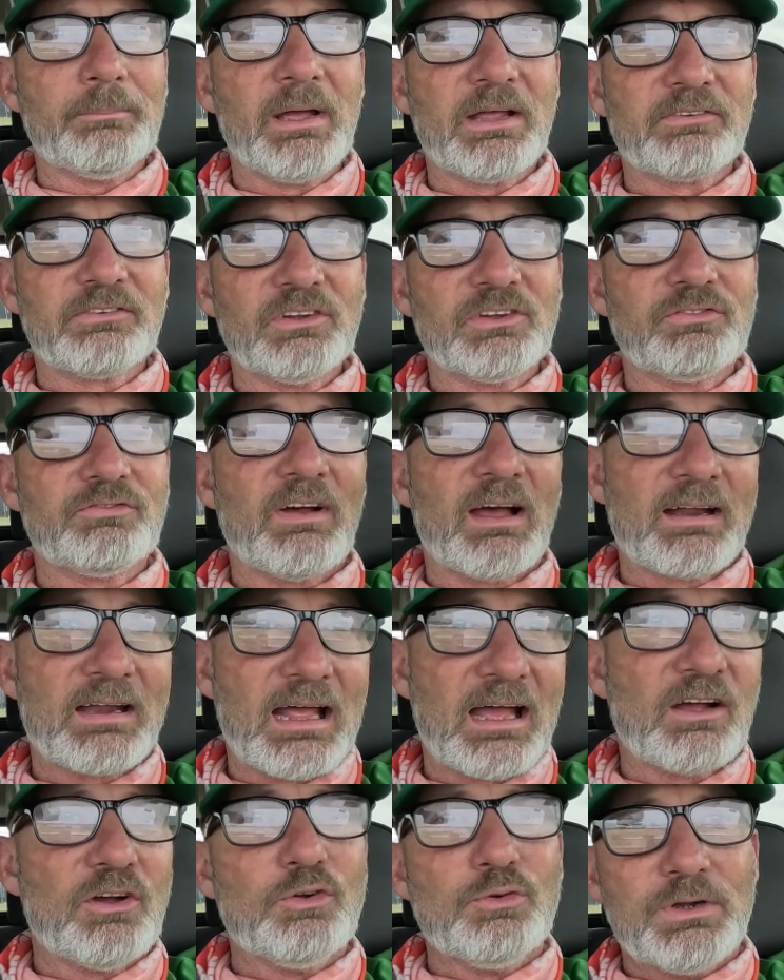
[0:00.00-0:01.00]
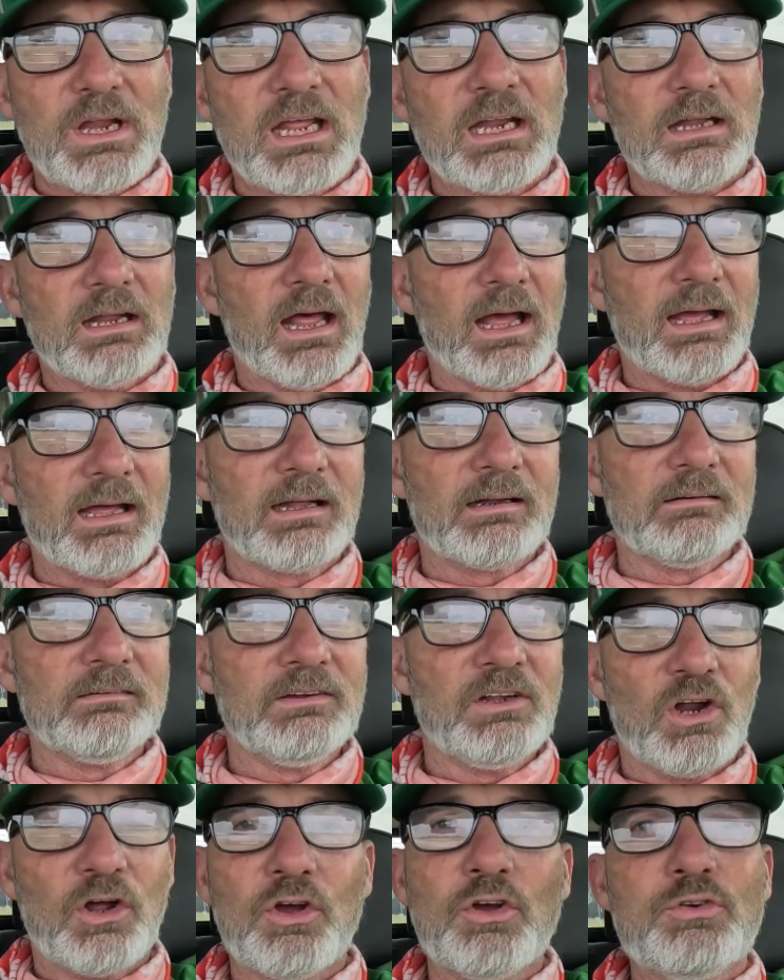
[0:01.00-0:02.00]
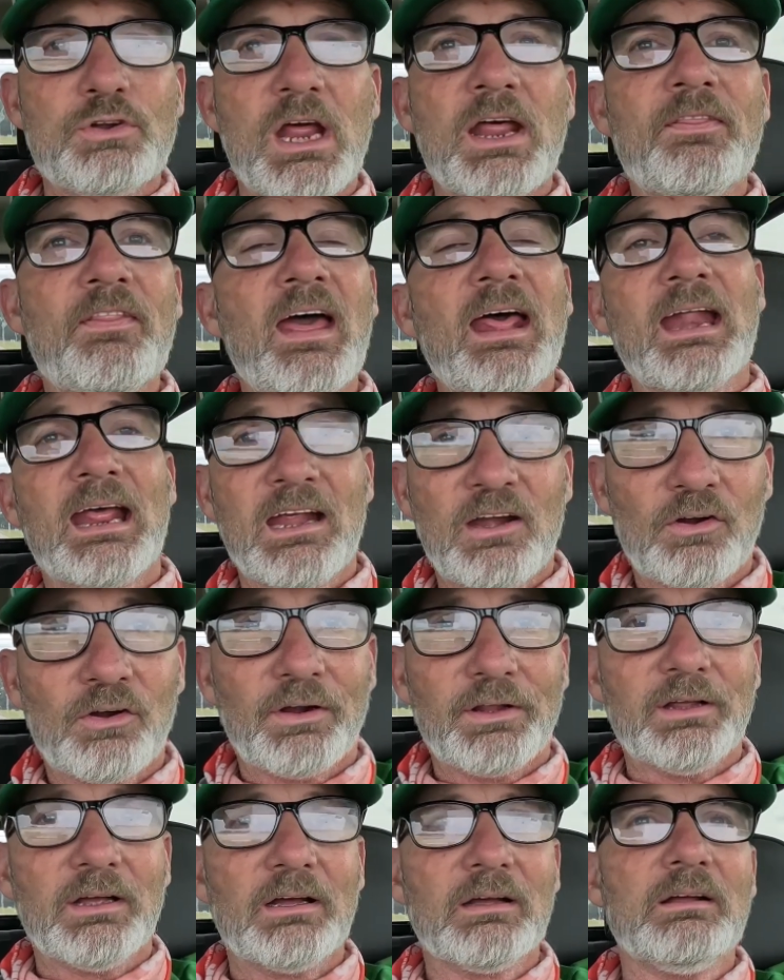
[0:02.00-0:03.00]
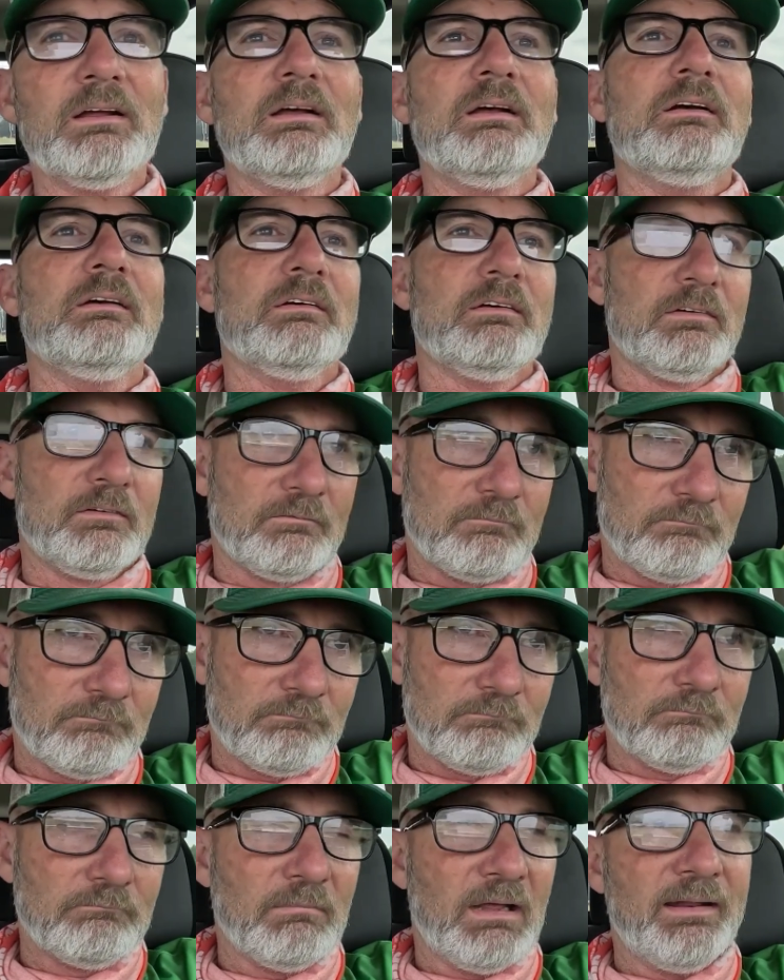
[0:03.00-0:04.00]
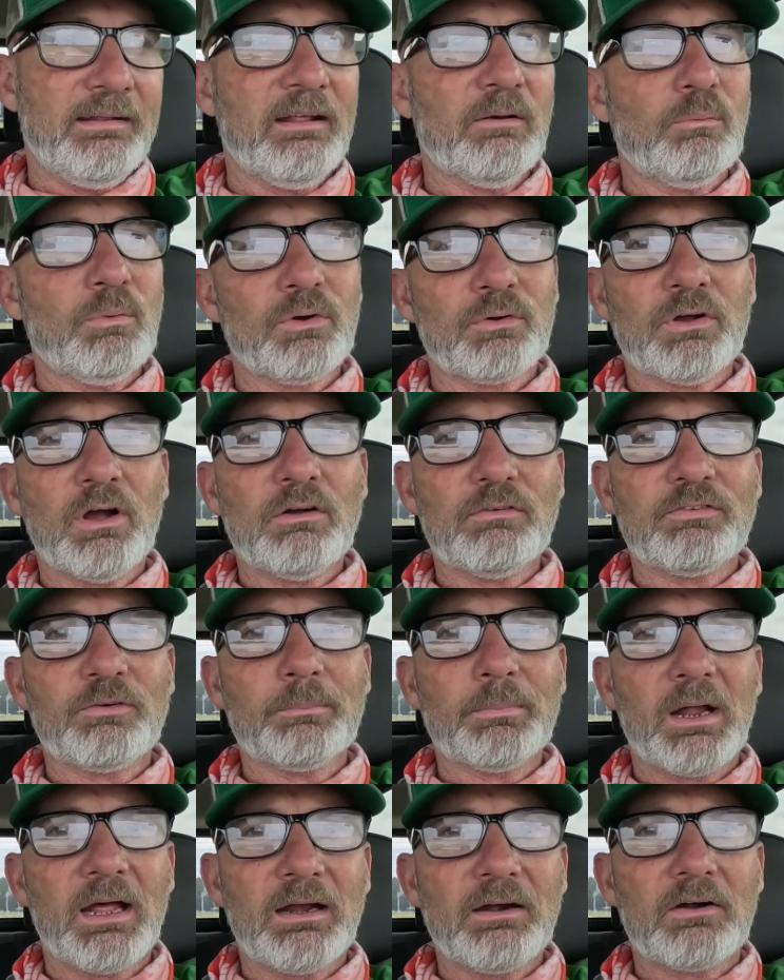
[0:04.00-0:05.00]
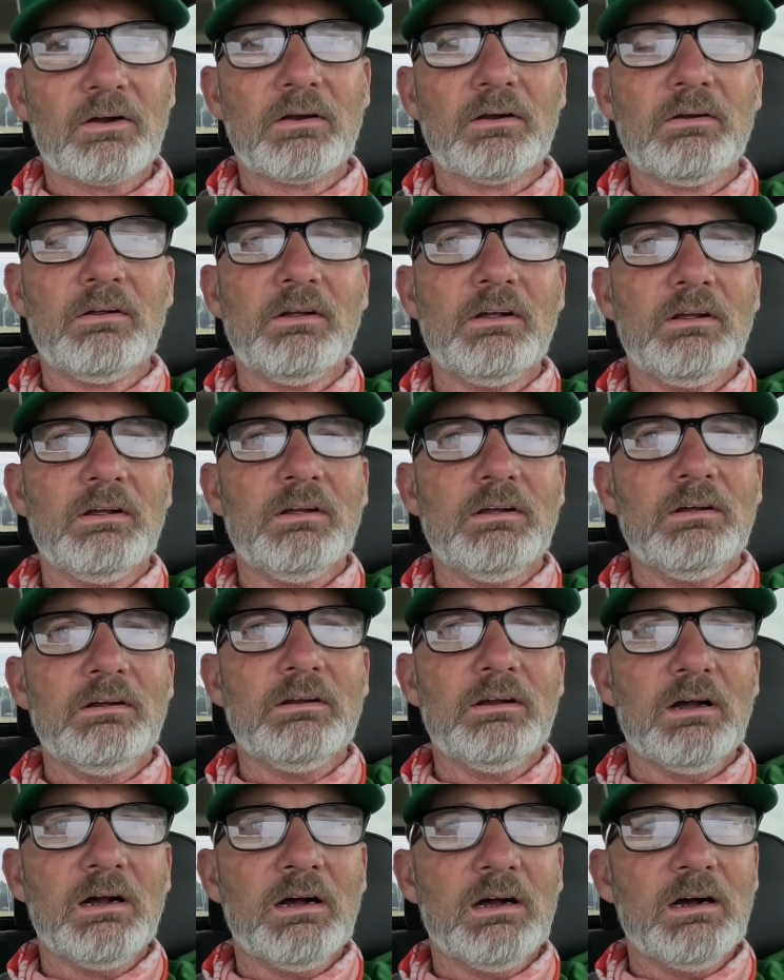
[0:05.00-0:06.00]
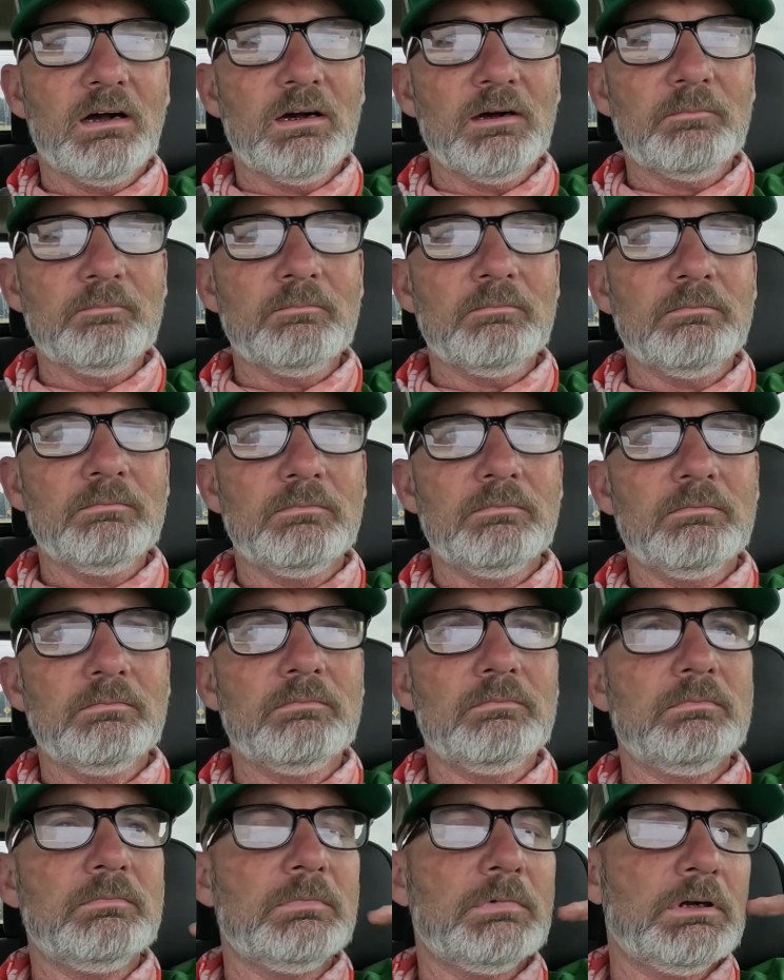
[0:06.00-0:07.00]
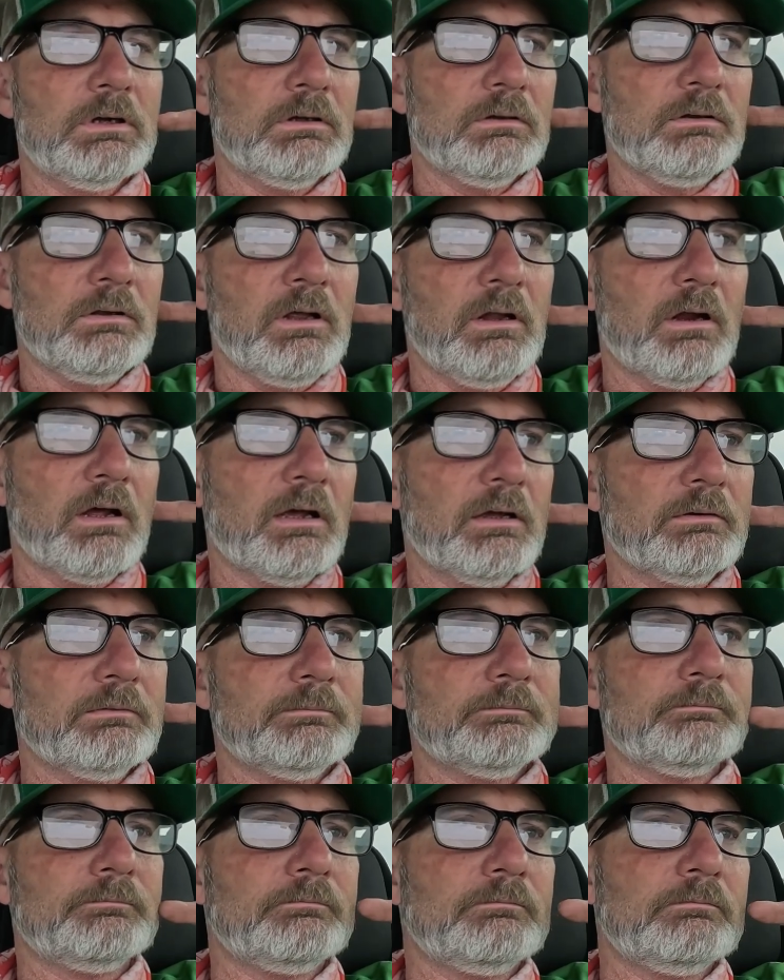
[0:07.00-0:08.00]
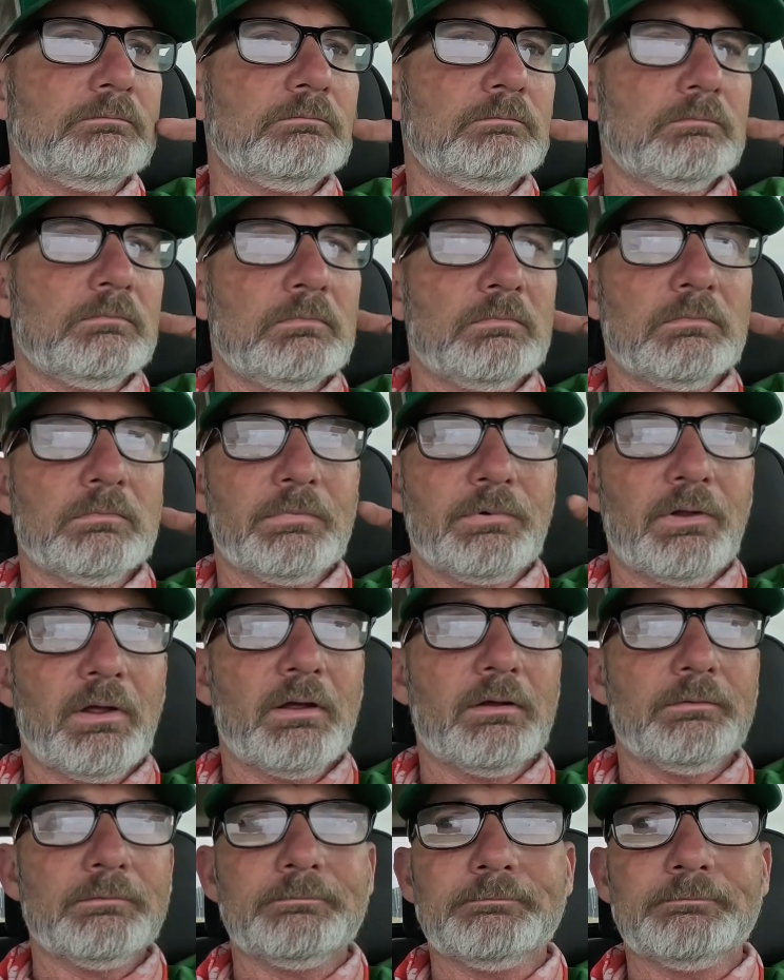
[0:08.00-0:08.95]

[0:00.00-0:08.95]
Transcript: a message, find out who did that, you know, who did that area, and then we'll go from there. Um, you know, so